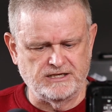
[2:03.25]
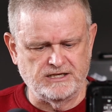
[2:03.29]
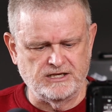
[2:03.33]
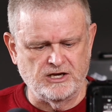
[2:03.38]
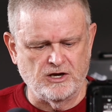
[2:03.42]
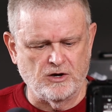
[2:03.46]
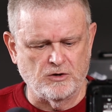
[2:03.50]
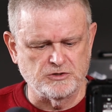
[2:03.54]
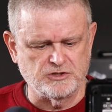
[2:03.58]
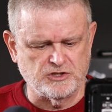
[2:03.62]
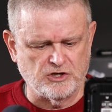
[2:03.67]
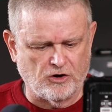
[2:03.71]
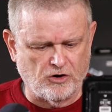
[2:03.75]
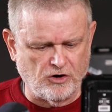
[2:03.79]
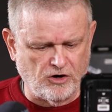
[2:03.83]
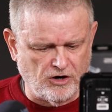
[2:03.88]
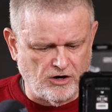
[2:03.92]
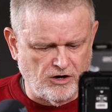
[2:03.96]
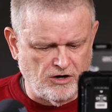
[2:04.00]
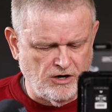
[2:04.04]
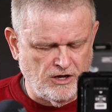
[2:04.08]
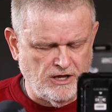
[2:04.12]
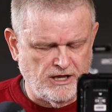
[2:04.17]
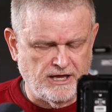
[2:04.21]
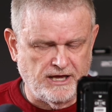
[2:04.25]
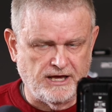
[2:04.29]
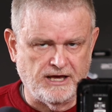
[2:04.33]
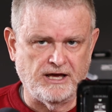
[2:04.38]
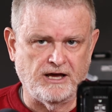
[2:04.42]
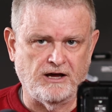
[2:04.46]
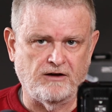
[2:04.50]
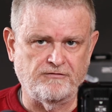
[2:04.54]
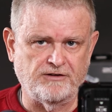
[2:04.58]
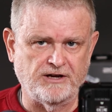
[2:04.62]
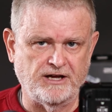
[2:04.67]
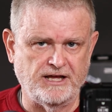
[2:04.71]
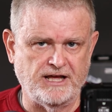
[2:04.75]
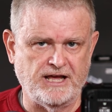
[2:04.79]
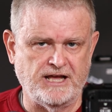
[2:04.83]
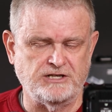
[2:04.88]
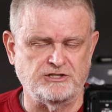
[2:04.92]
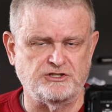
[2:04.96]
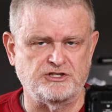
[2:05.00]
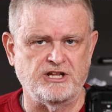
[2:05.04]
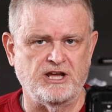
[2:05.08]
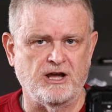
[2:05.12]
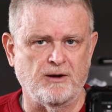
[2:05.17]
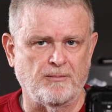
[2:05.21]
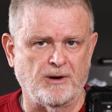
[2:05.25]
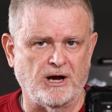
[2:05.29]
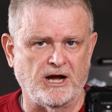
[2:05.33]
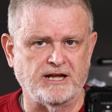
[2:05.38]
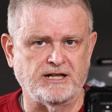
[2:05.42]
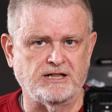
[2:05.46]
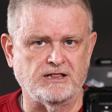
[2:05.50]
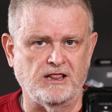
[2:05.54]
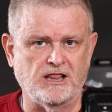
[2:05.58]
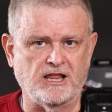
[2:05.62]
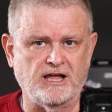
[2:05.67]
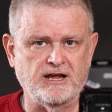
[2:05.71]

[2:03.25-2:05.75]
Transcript: the EOS R have a HDMI